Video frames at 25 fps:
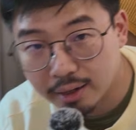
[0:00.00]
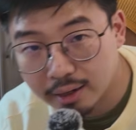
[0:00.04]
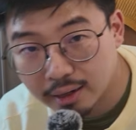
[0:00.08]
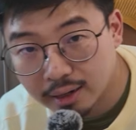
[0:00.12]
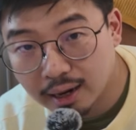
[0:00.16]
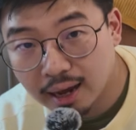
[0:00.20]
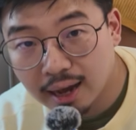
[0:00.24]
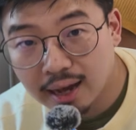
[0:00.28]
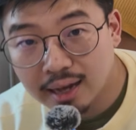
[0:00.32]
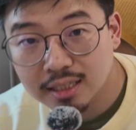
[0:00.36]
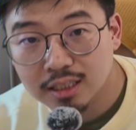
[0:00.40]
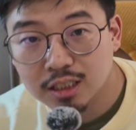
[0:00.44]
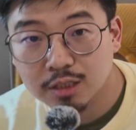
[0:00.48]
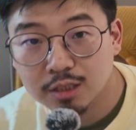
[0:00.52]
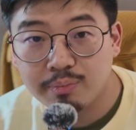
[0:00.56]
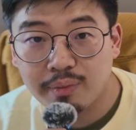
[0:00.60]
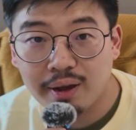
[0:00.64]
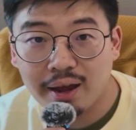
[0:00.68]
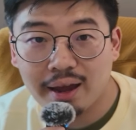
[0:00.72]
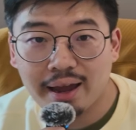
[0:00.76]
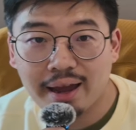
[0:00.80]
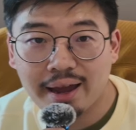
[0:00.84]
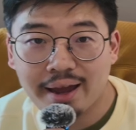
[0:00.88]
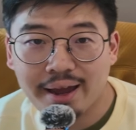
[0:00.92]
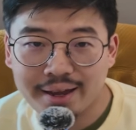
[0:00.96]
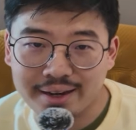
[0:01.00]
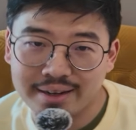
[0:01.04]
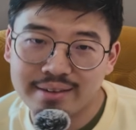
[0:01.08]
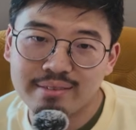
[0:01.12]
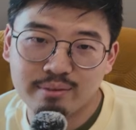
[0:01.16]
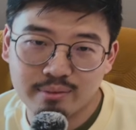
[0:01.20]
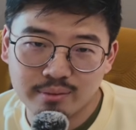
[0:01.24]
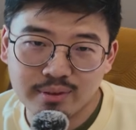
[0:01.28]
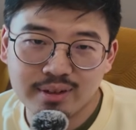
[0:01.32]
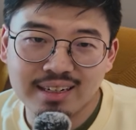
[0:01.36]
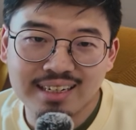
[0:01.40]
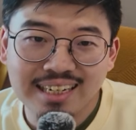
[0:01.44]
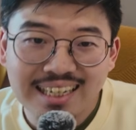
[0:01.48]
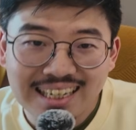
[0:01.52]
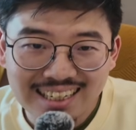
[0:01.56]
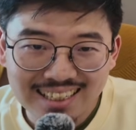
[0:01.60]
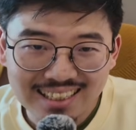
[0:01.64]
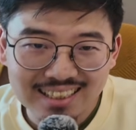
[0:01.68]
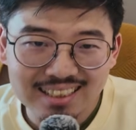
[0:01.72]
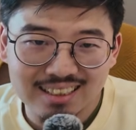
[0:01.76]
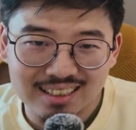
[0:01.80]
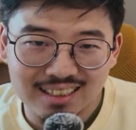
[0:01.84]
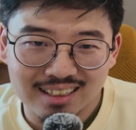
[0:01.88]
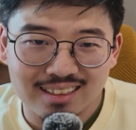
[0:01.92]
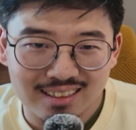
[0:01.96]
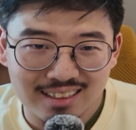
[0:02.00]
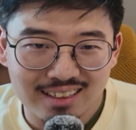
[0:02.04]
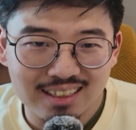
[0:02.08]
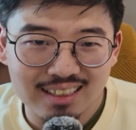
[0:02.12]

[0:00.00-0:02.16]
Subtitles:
And last and least,